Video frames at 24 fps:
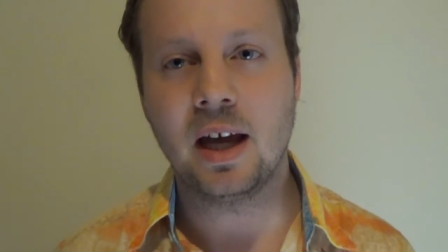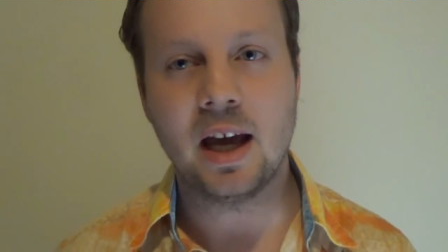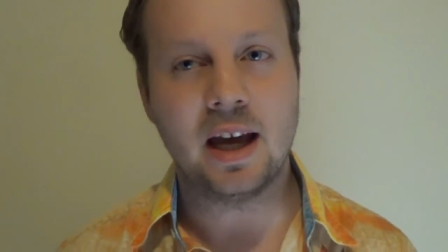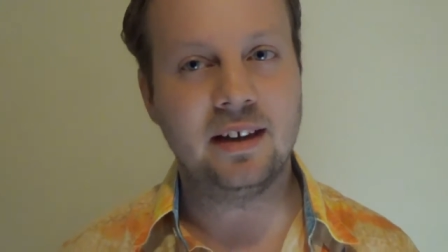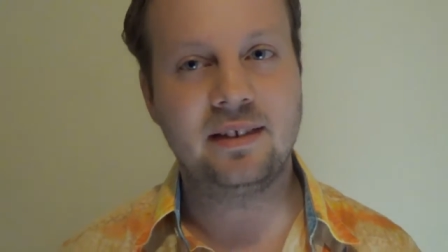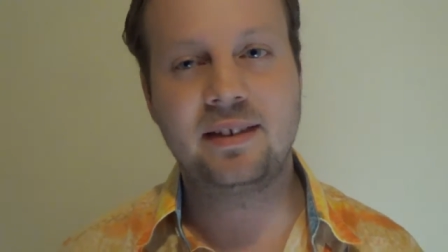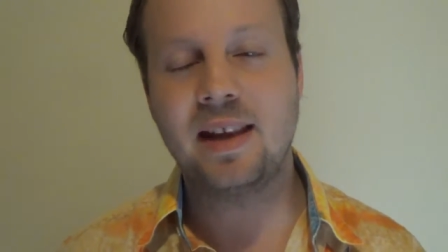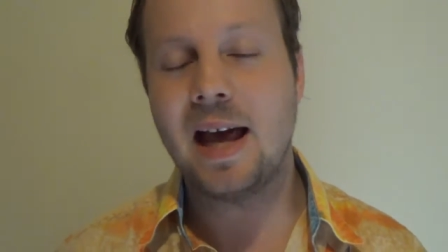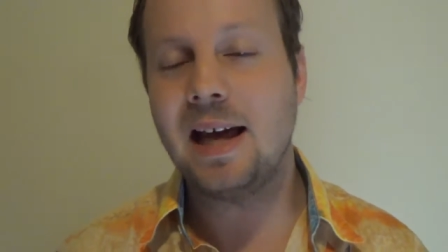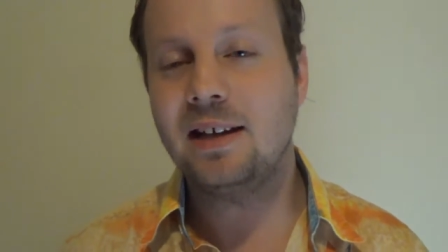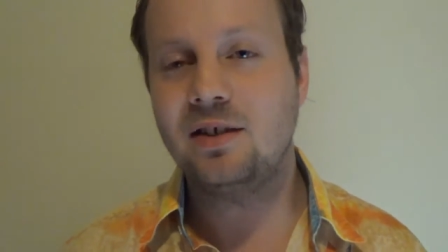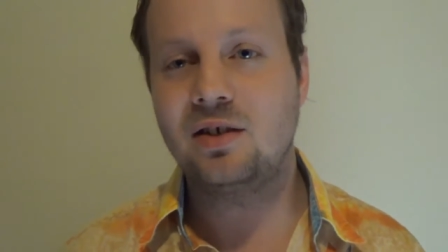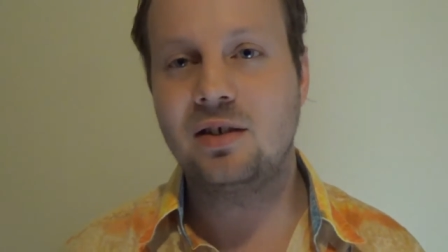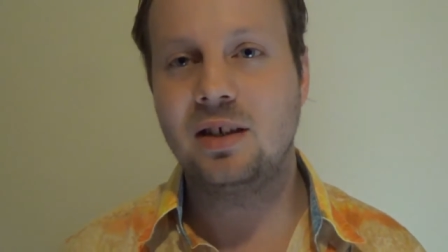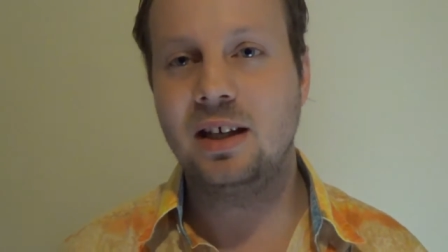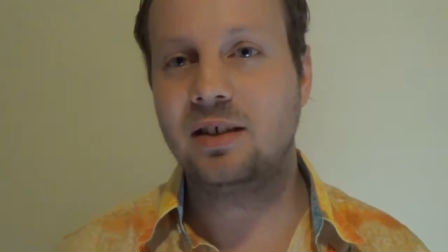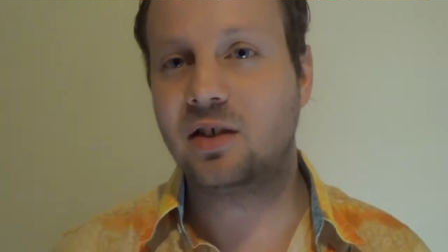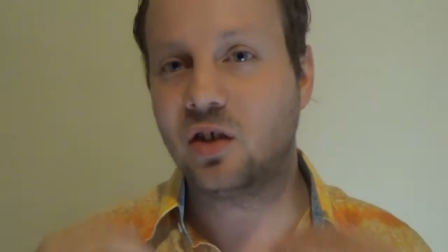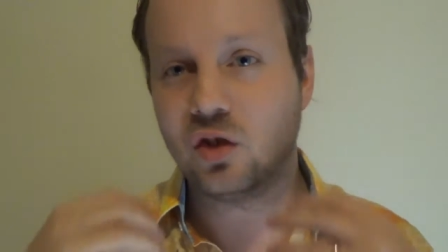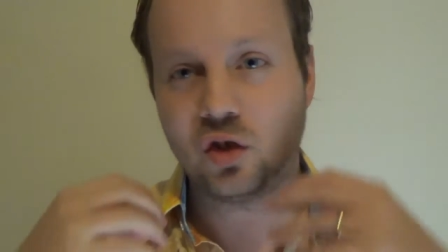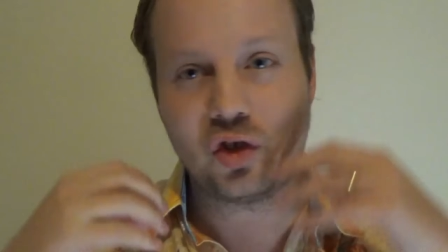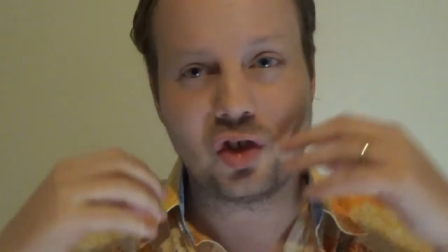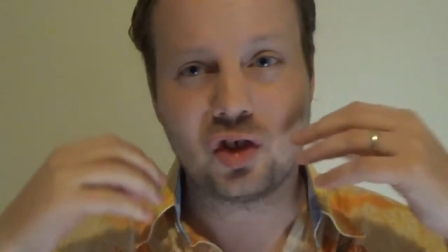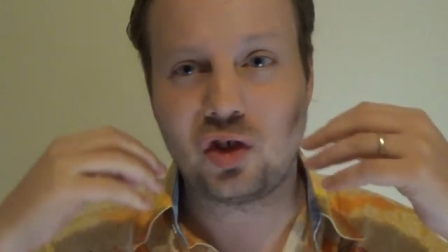Is
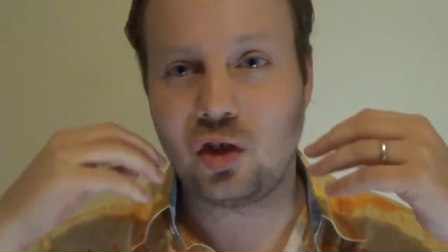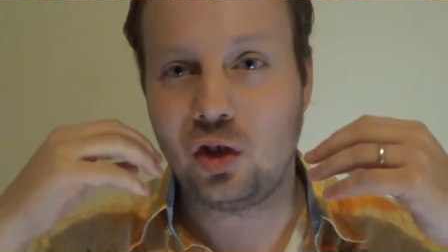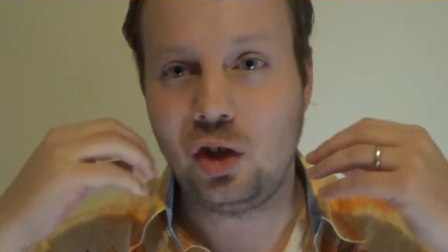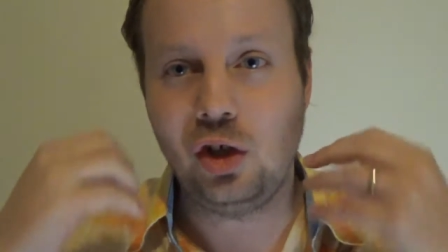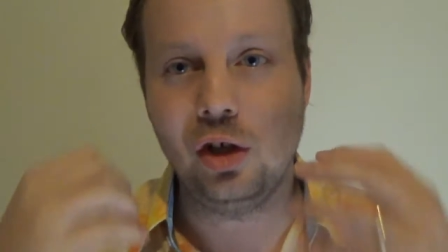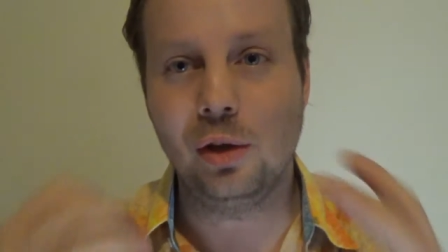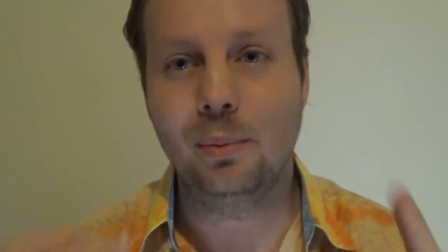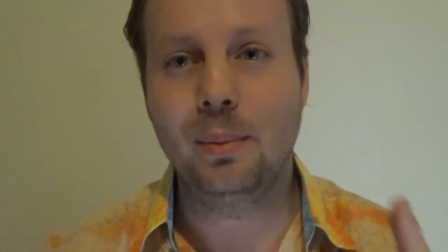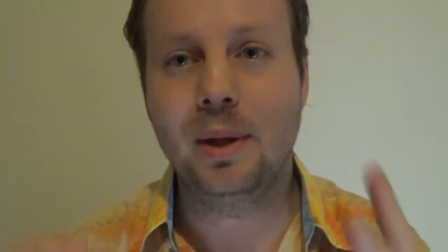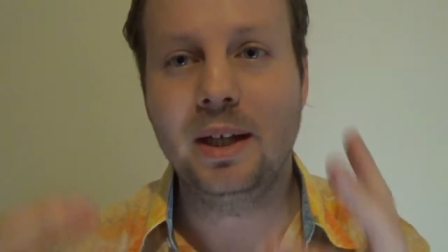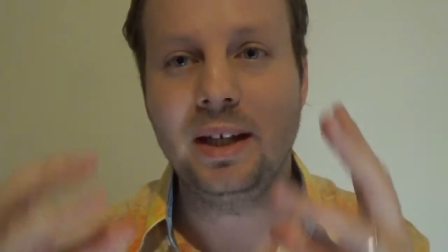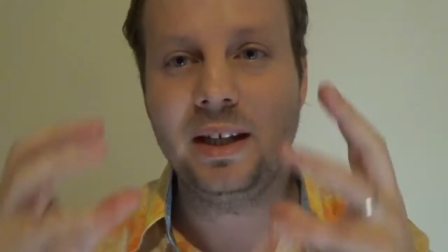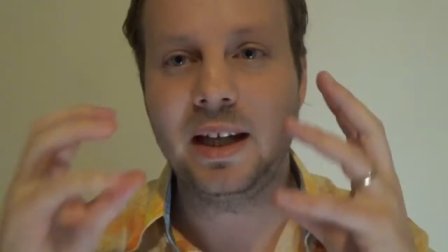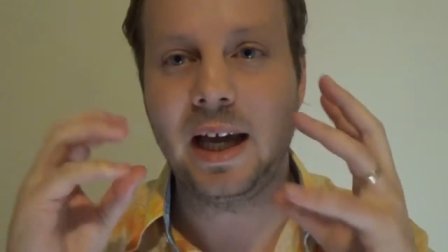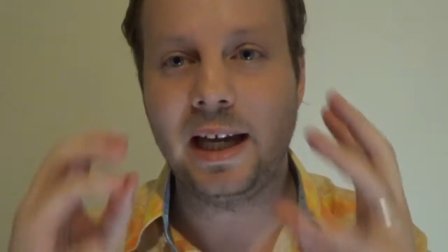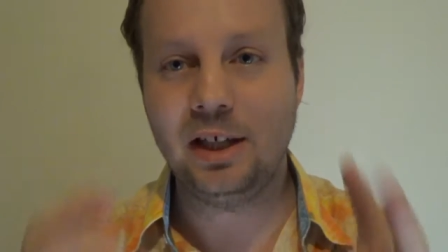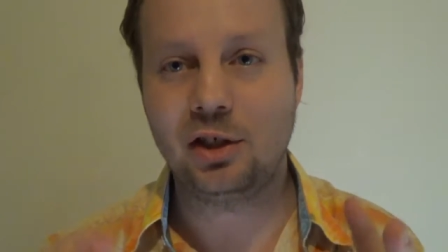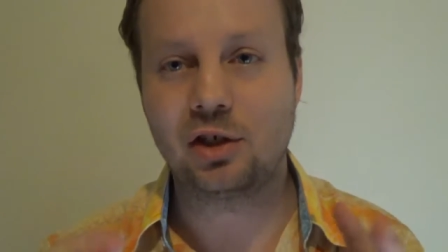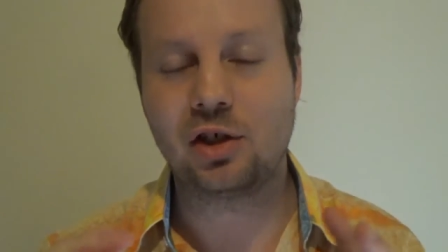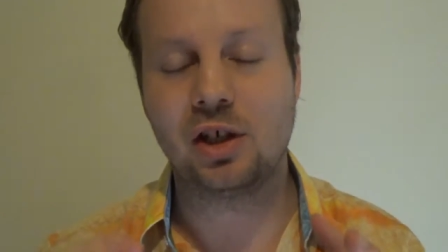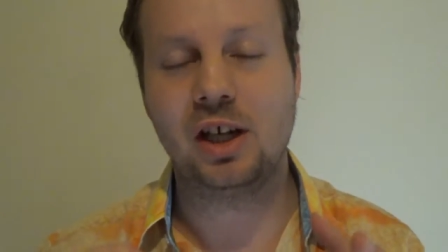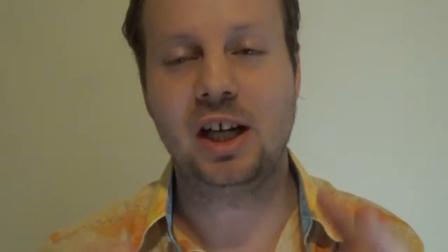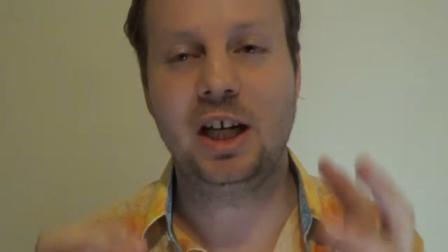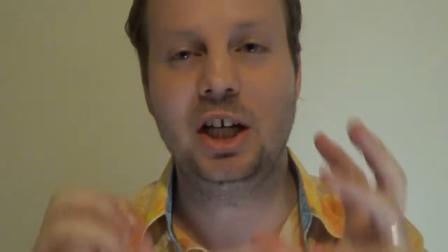it just human
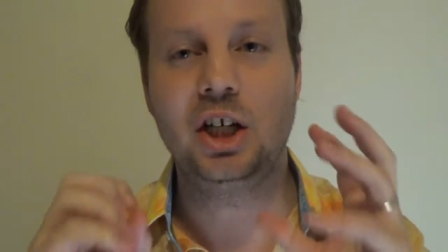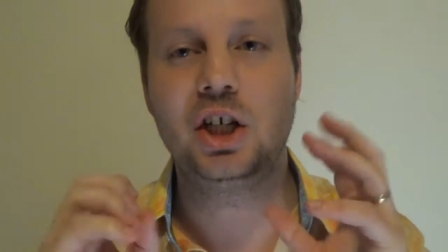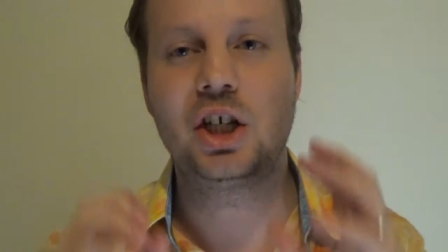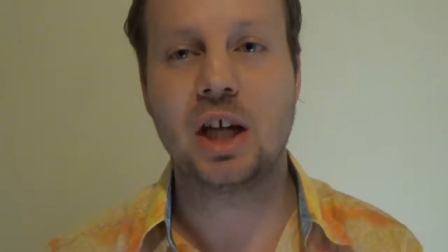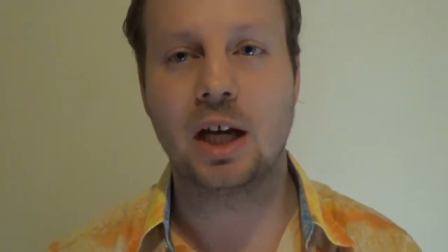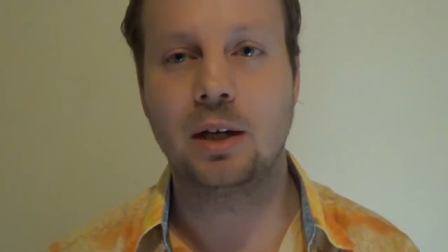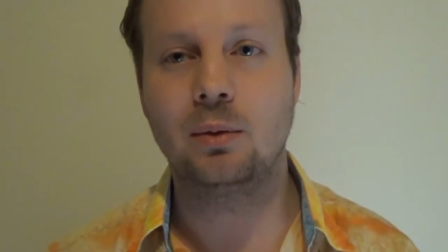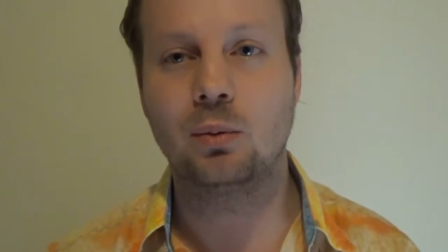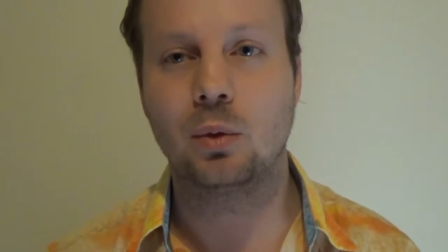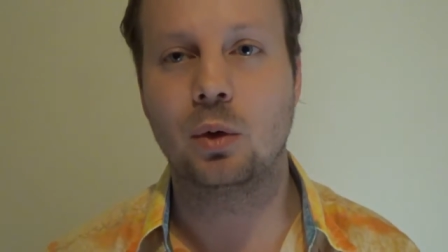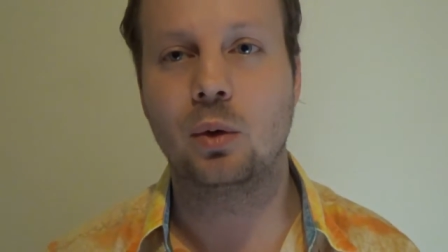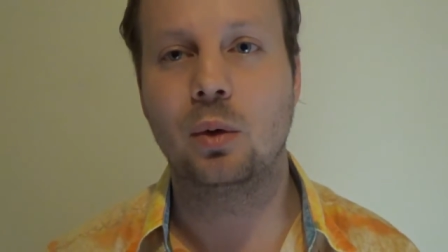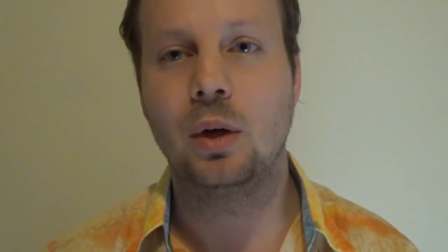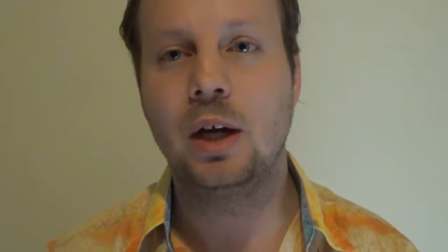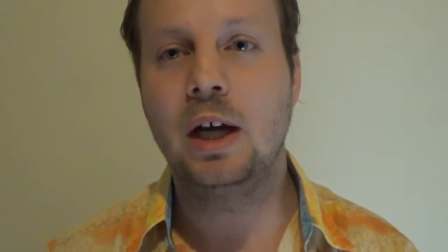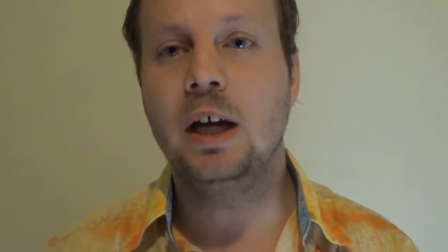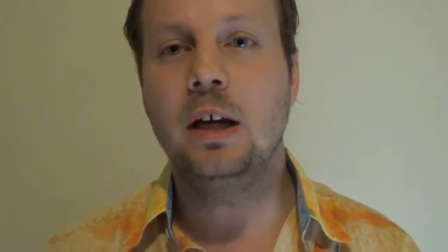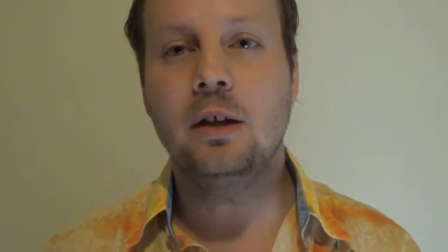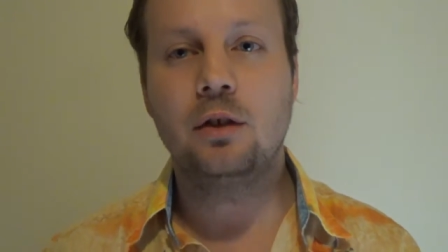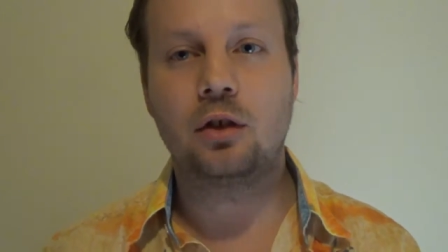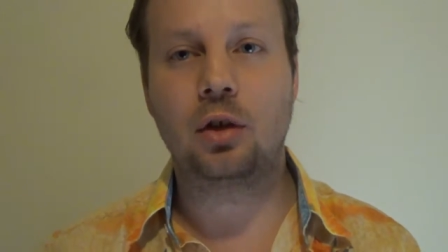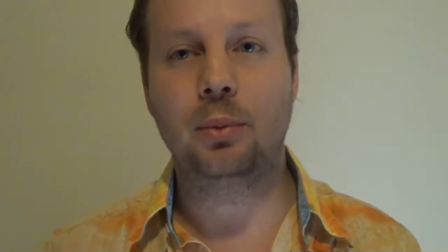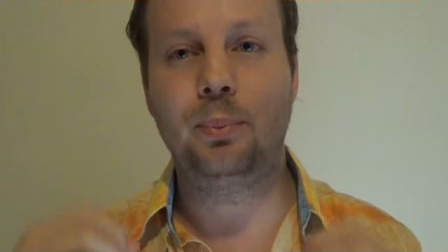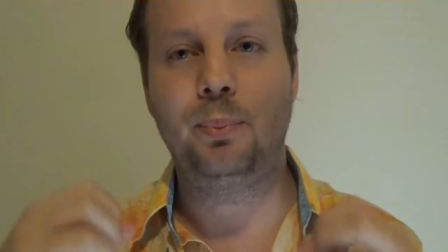nature in general
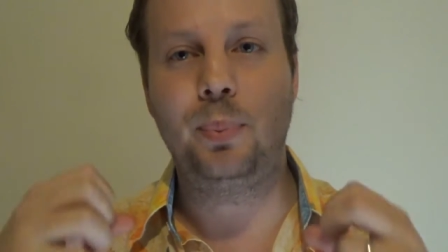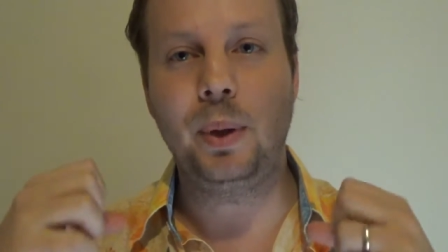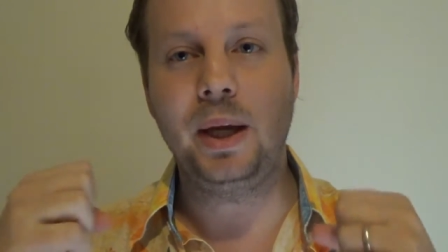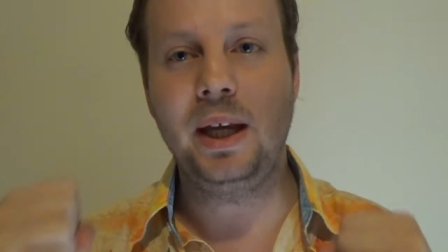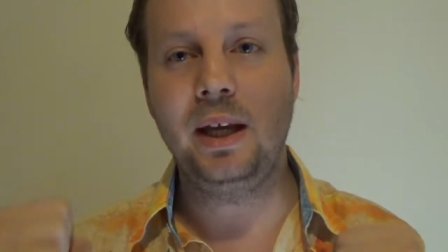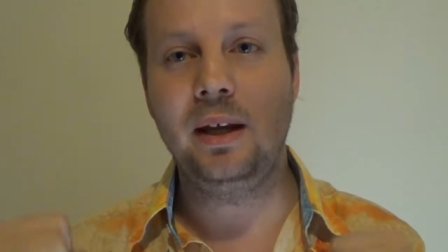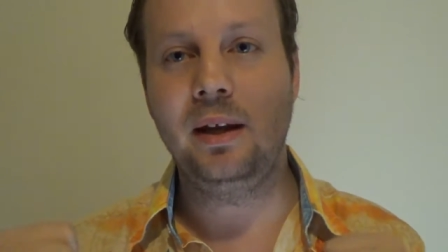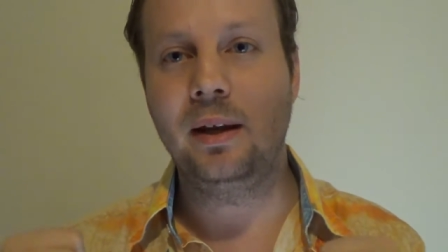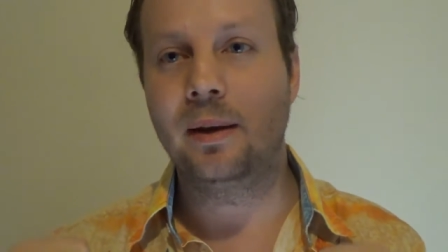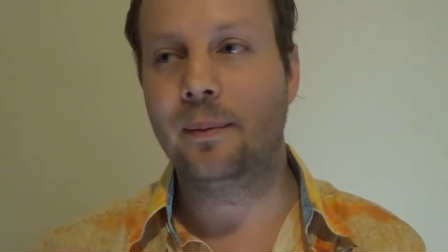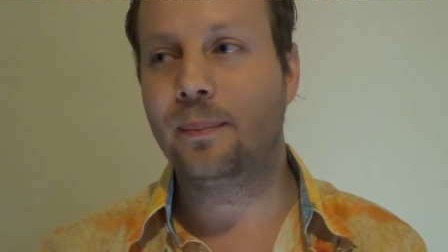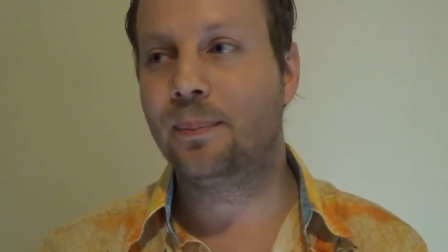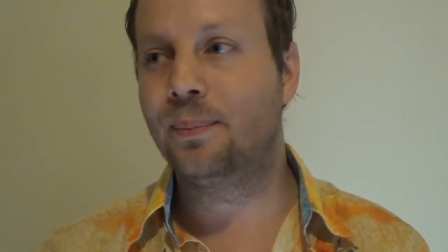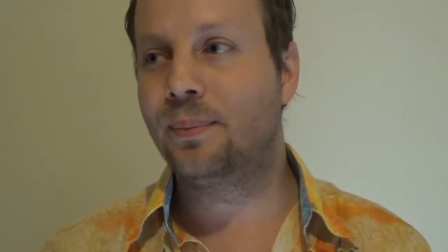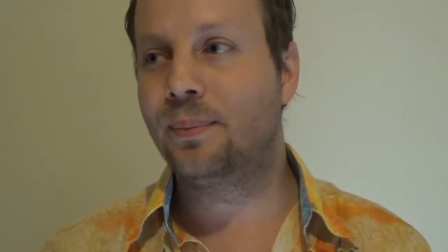to be